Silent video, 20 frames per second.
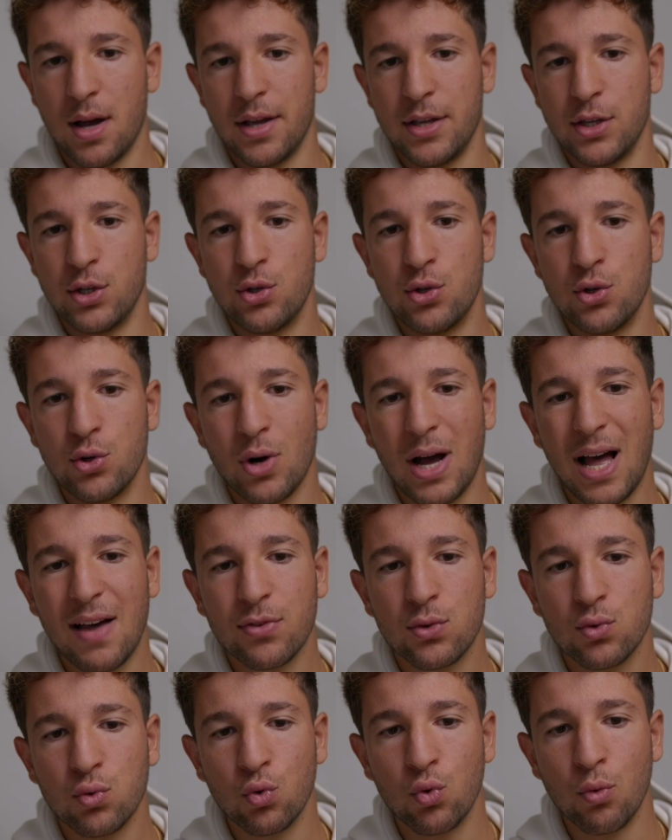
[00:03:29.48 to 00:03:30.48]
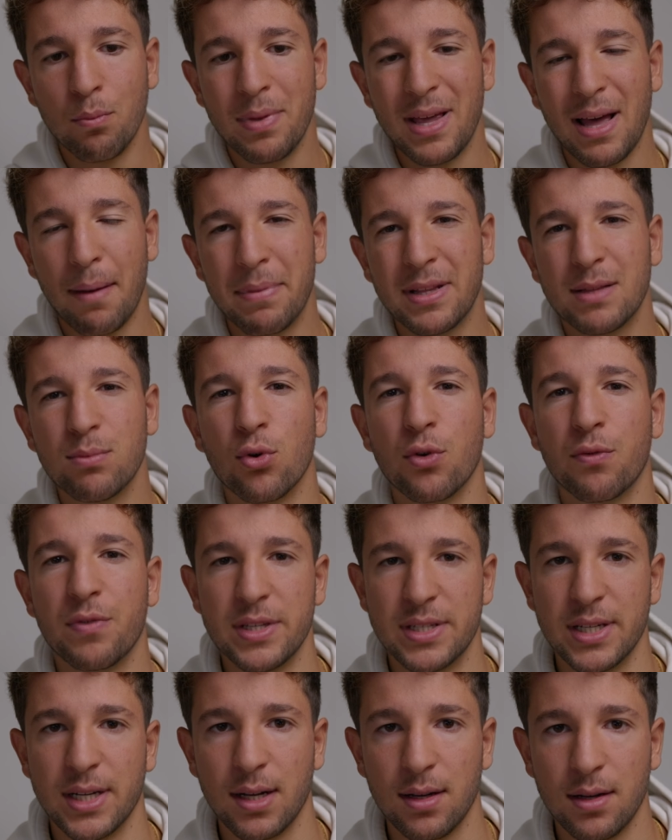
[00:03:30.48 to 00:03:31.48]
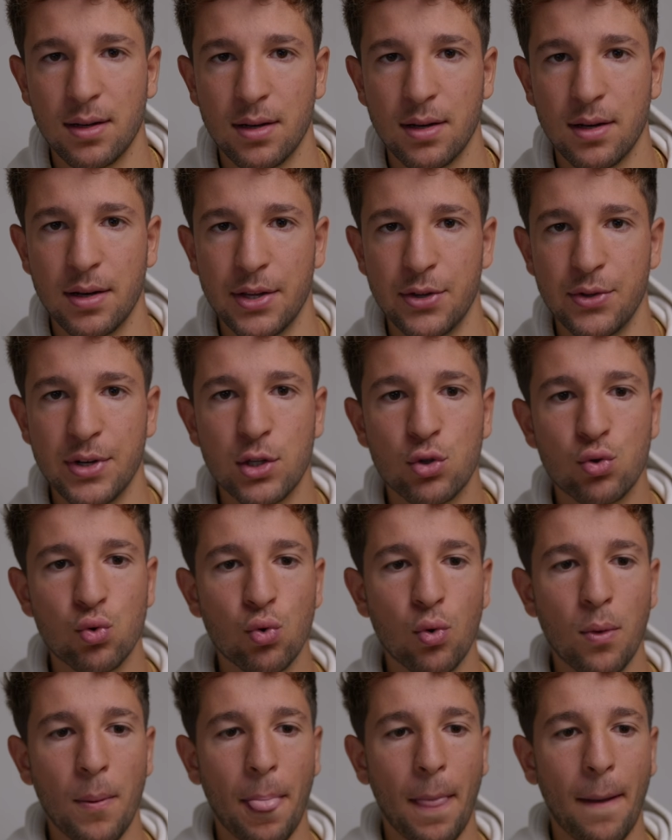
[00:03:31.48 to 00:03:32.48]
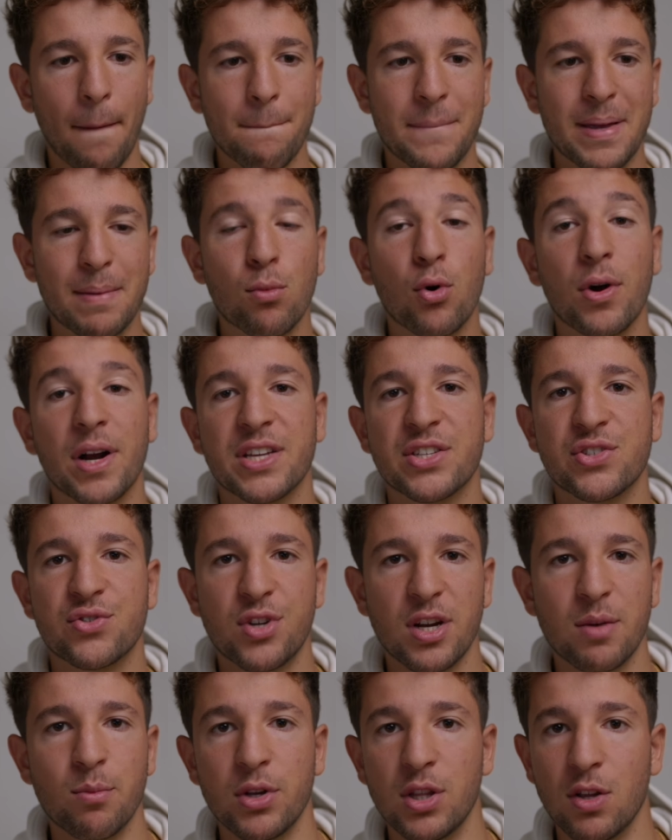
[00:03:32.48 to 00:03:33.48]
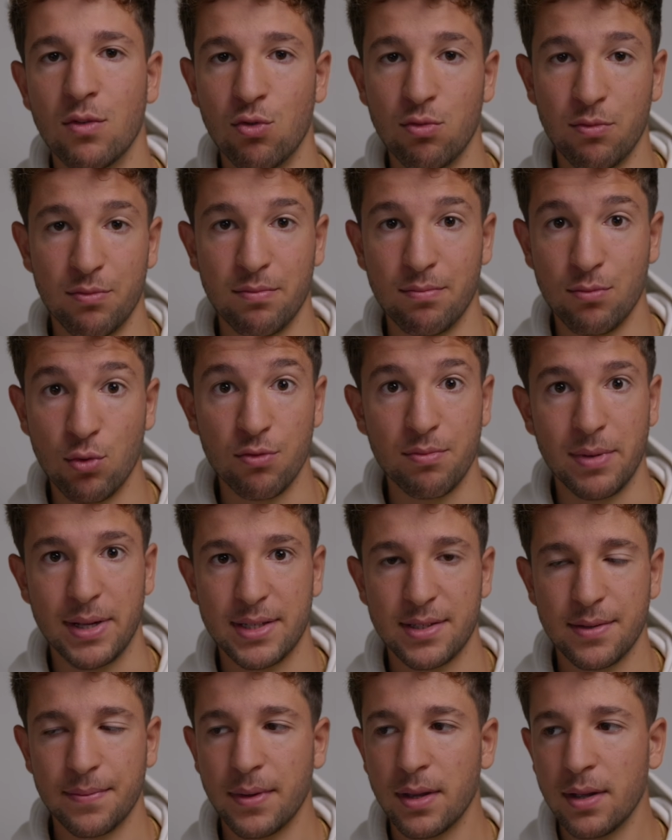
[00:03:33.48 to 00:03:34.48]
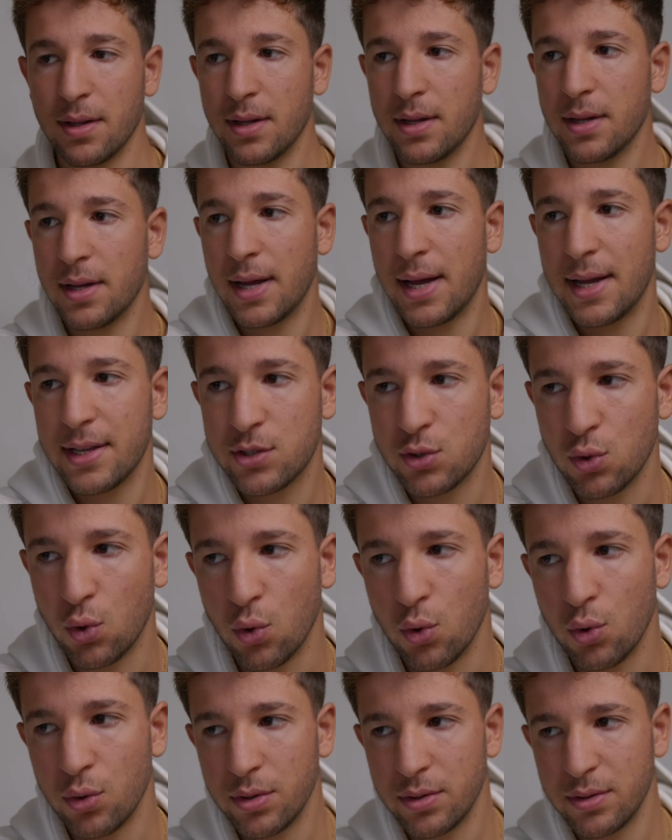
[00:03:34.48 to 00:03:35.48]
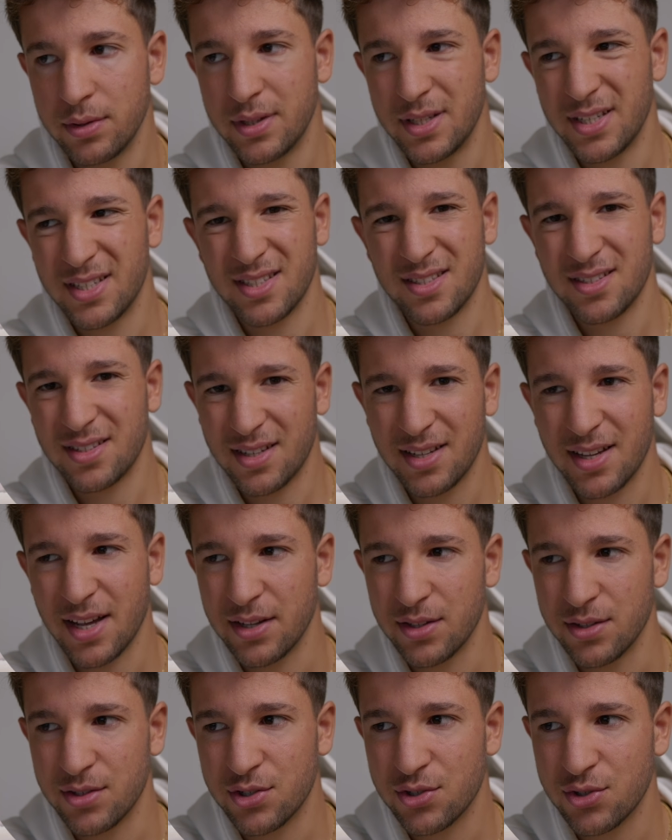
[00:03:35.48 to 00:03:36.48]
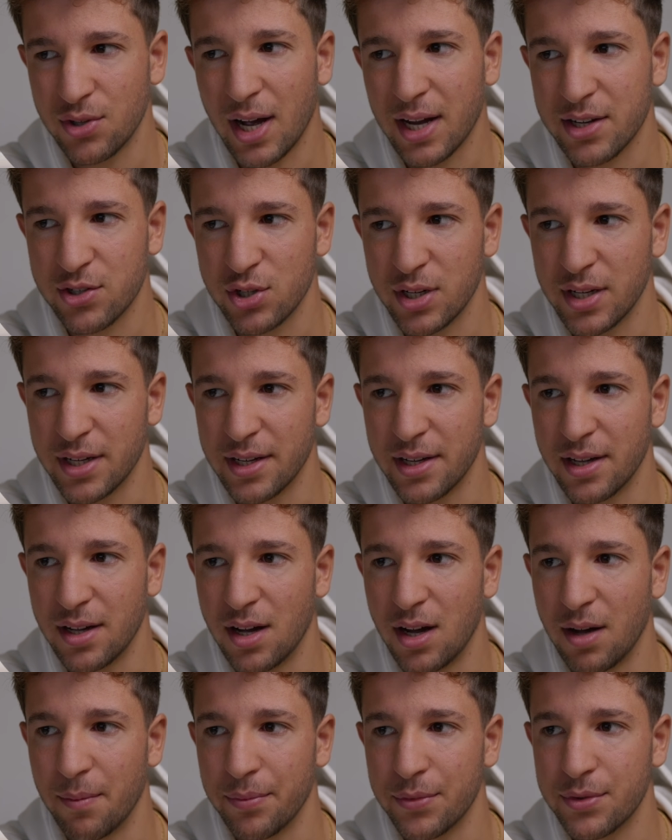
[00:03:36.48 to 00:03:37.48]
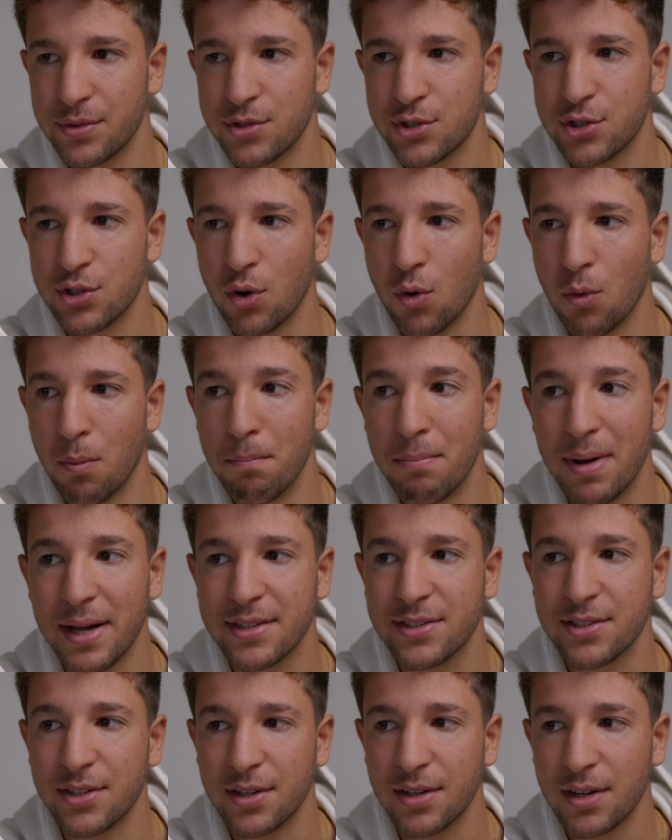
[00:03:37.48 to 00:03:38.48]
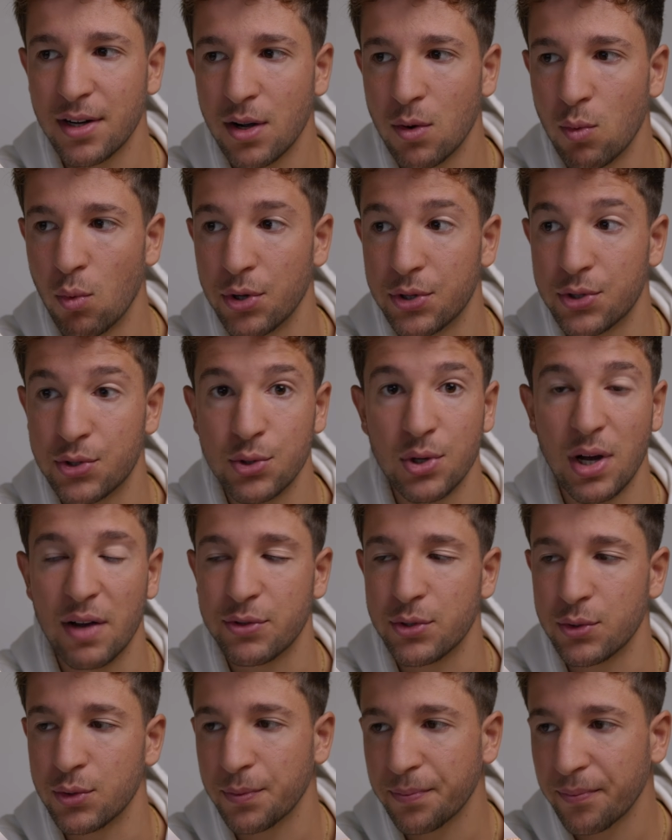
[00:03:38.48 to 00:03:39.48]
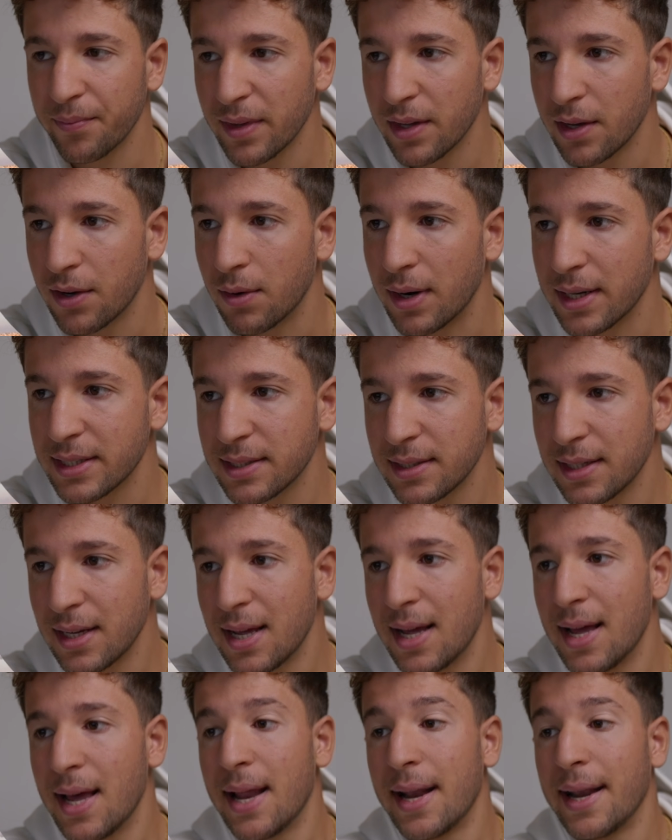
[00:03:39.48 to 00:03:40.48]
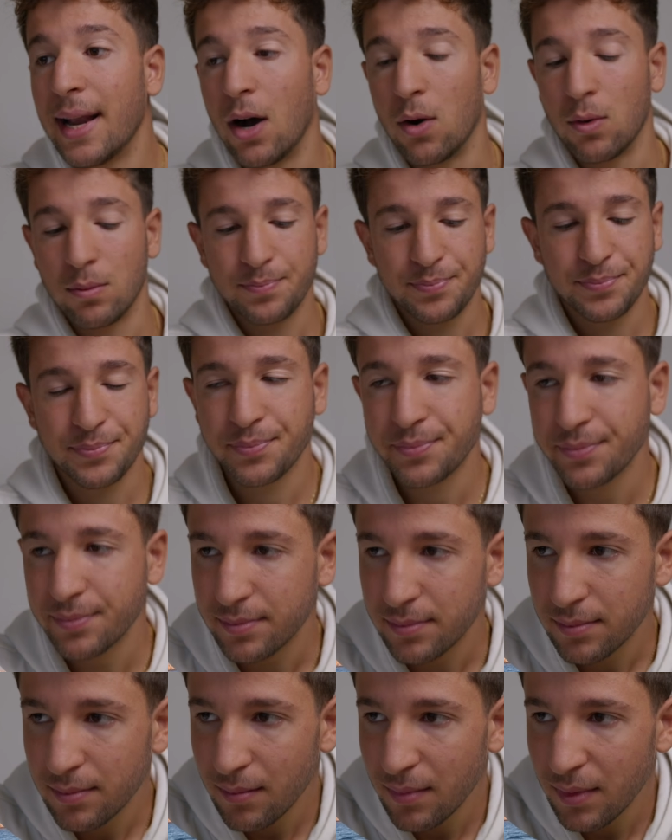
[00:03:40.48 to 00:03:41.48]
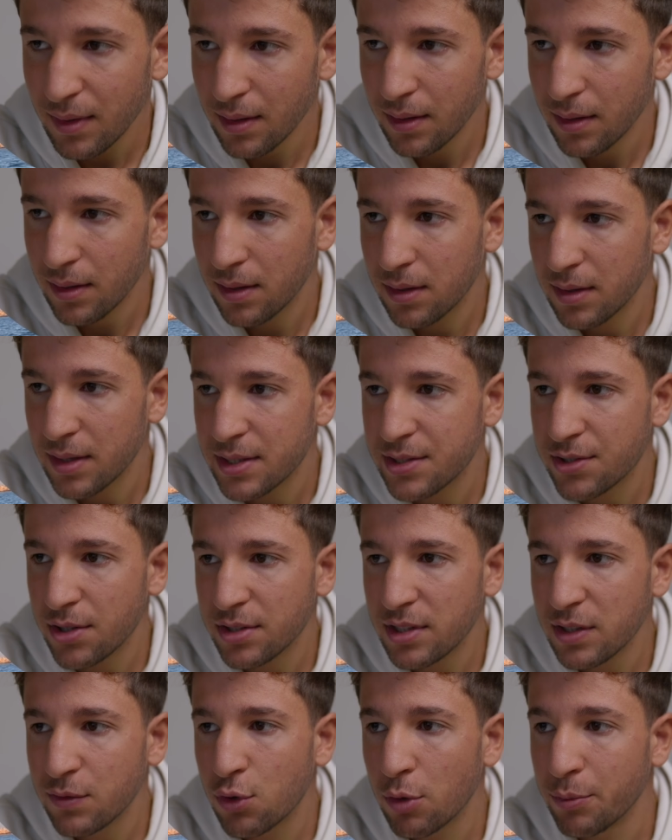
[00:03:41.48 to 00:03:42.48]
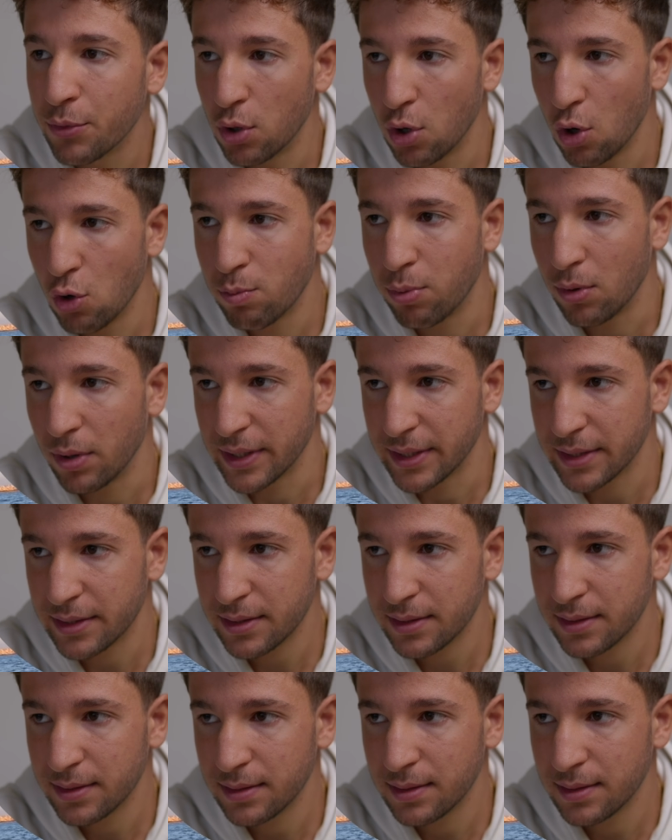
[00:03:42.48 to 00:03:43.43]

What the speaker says: you have to be a bit more physical. You need to be more extreme with the movements. So this can actually show better what you have to do, right? Now, starting from the low point,